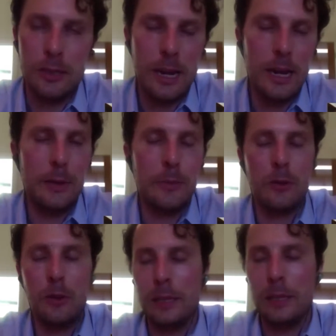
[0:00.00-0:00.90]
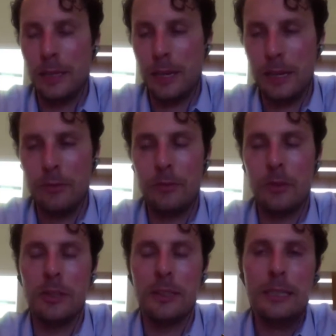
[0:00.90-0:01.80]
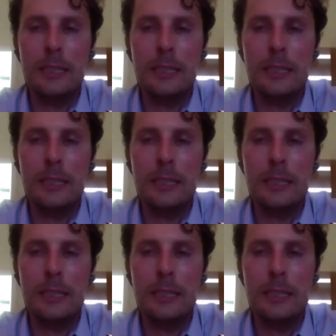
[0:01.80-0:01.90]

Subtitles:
time or all my life, or